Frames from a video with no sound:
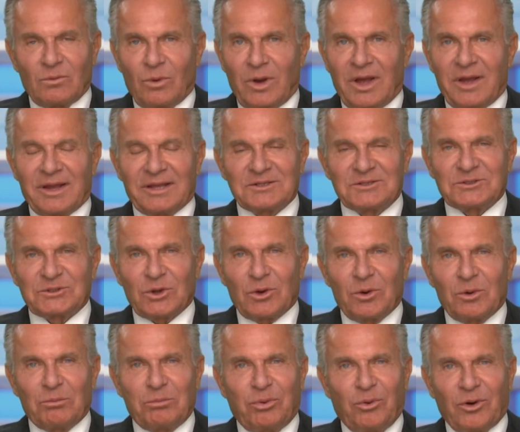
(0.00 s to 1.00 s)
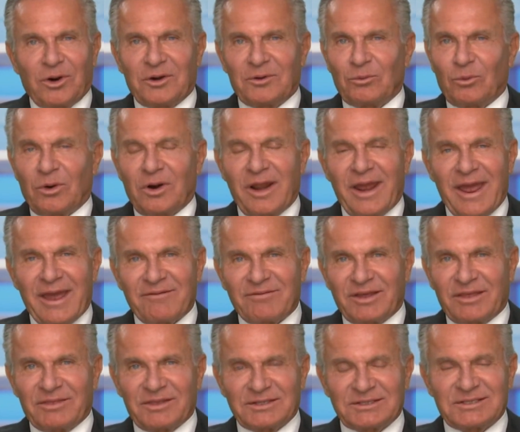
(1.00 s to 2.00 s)
well it's so important we're
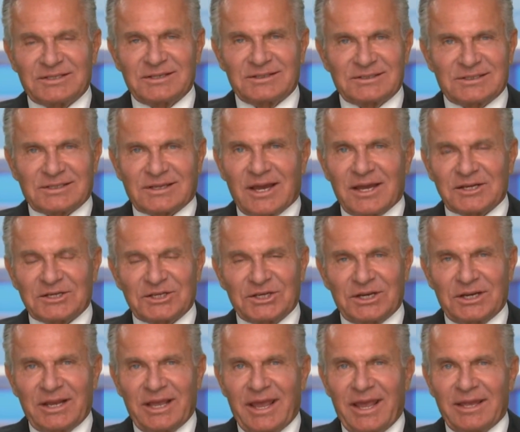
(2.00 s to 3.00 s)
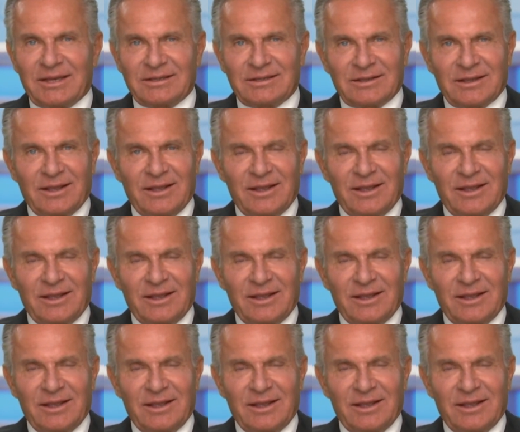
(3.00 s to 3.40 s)
having this discussion and